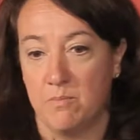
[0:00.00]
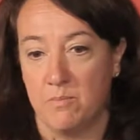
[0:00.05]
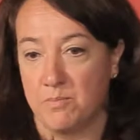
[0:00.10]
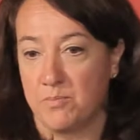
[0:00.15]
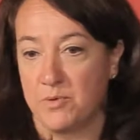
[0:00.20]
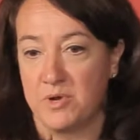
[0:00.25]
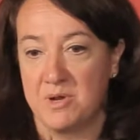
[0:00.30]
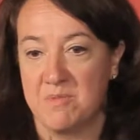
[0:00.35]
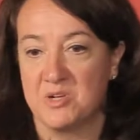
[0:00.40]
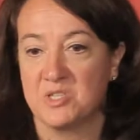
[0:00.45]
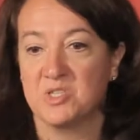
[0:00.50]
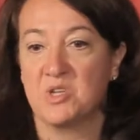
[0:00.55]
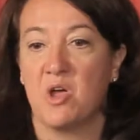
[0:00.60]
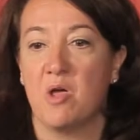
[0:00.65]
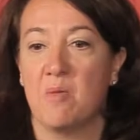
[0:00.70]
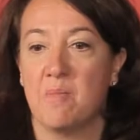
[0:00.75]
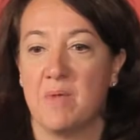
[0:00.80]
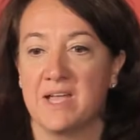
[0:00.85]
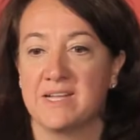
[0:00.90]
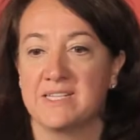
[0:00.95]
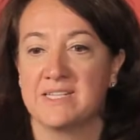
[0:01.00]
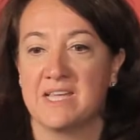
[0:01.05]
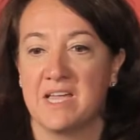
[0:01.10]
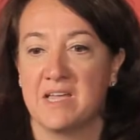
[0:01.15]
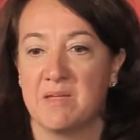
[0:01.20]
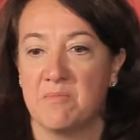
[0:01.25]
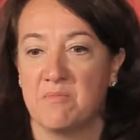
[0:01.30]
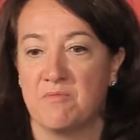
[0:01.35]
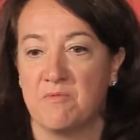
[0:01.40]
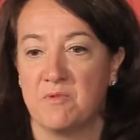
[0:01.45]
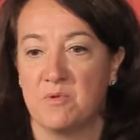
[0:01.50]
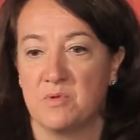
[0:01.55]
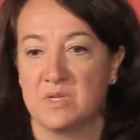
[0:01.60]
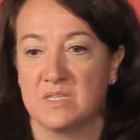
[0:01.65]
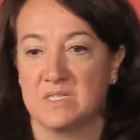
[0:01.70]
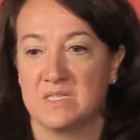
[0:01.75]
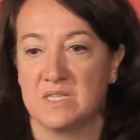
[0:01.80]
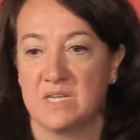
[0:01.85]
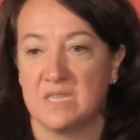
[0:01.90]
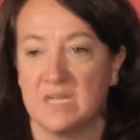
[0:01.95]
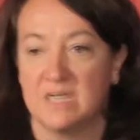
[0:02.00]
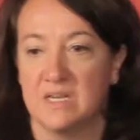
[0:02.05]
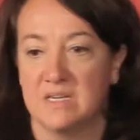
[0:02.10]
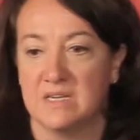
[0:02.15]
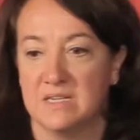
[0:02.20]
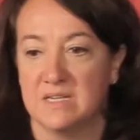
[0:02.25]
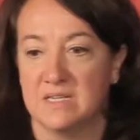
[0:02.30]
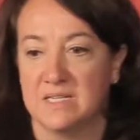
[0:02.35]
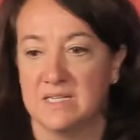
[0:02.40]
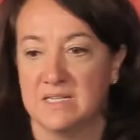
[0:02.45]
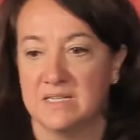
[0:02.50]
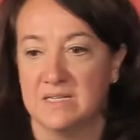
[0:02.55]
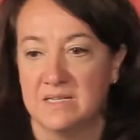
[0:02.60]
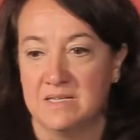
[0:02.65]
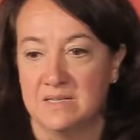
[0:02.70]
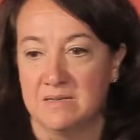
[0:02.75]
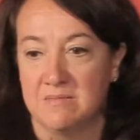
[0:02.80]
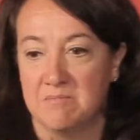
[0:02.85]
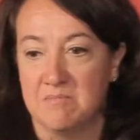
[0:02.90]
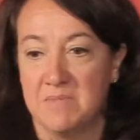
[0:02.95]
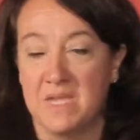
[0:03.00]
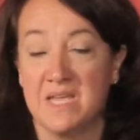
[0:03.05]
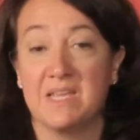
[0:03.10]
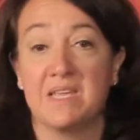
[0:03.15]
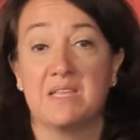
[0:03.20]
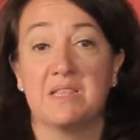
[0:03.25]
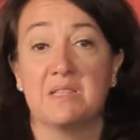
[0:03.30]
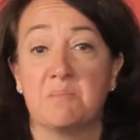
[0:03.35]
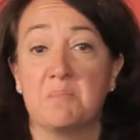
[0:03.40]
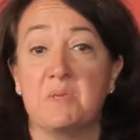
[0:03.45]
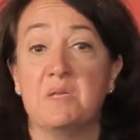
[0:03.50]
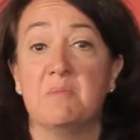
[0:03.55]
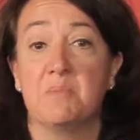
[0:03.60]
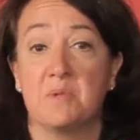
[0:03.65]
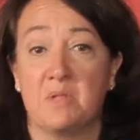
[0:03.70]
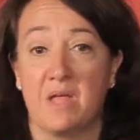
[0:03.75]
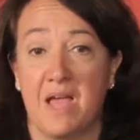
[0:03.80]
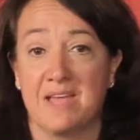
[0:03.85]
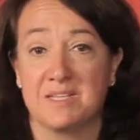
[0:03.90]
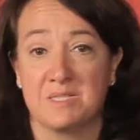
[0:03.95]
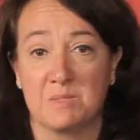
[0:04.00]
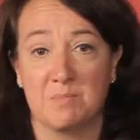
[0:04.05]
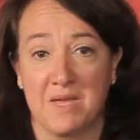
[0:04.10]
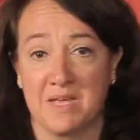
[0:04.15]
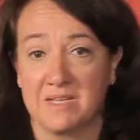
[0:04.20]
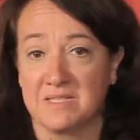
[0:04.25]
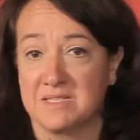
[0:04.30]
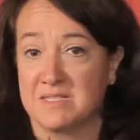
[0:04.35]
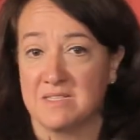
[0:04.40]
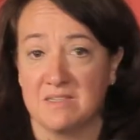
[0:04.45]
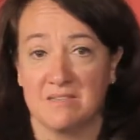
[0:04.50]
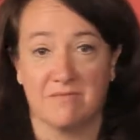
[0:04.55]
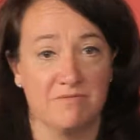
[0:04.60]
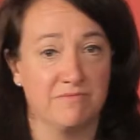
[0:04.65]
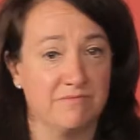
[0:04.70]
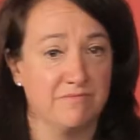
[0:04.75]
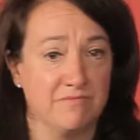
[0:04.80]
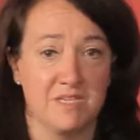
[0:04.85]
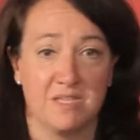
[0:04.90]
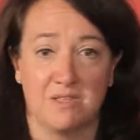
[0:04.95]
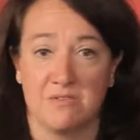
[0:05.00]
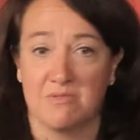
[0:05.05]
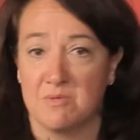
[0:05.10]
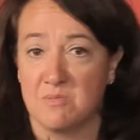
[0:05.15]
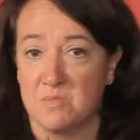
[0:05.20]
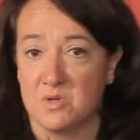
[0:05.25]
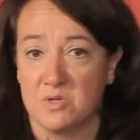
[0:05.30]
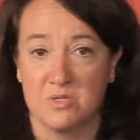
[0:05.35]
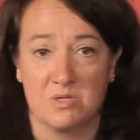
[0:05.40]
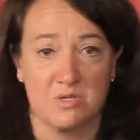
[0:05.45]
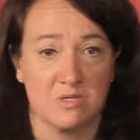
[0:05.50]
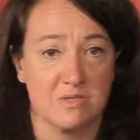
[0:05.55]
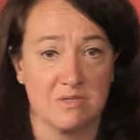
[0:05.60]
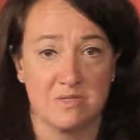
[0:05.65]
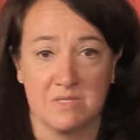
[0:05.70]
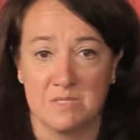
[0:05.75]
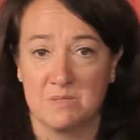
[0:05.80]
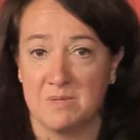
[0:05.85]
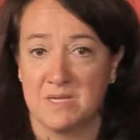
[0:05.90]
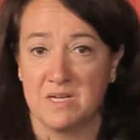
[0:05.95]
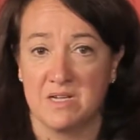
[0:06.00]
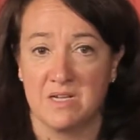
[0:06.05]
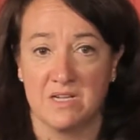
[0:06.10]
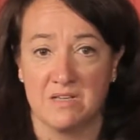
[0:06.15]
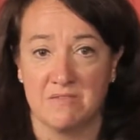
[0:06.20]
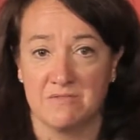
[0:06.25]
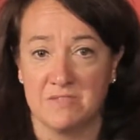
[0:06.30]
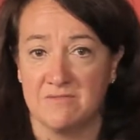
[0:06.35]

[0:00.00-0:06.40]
pretty much all my time focusing on making the people aspects of either a merger, spin-off,